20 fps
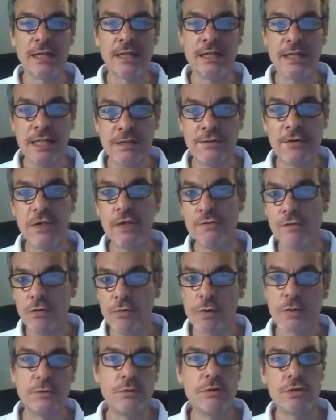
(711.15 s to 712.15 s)
even if you
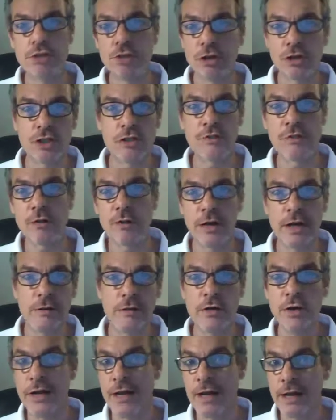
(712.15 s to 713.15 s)
were to search
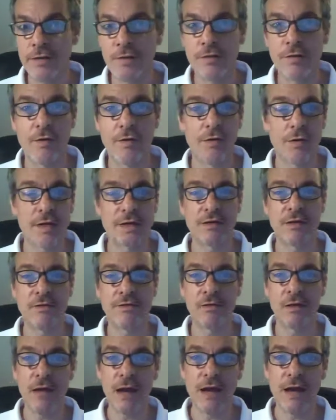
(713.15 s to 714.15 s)
forever and ever for the rest of
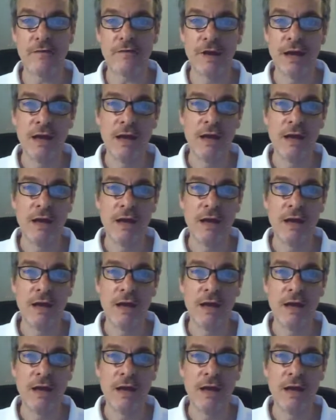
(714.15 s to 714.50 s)
your life,